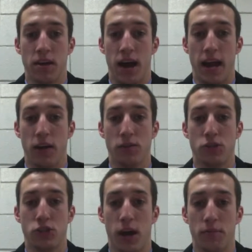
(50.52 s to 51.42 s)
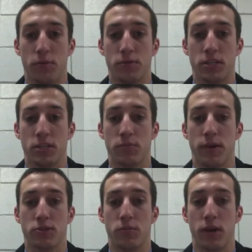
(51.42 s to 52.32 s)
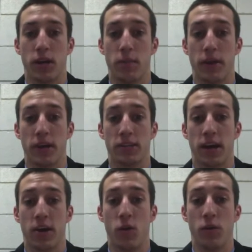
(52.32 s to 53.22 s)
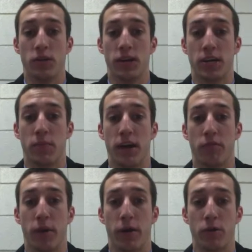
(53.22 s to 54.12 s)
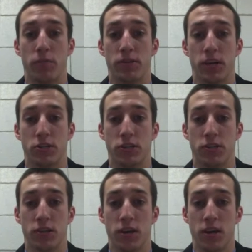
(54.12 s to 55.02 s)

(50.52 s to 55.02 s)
I held this job to receive some extra money because I had always had to pay for my own possessions,